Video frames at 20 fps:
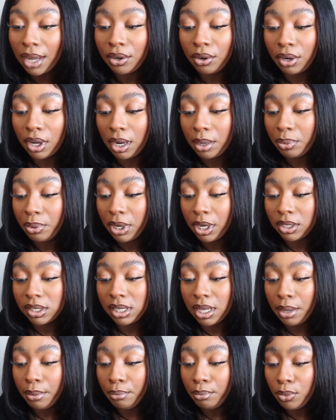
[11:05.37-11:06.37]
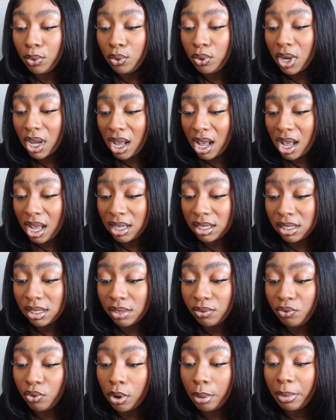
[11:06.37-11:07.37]
don't know how to pronounce it. MUOKASS
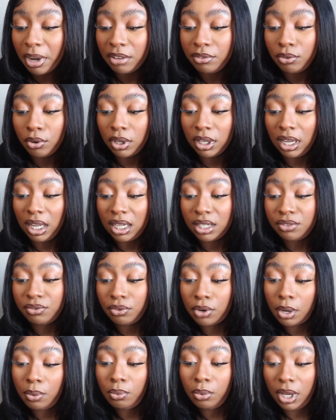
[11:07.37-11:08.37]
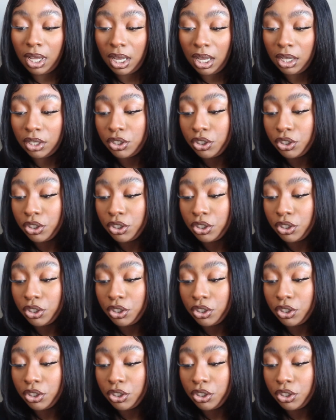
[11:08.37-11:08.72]
4x4 lace front wig,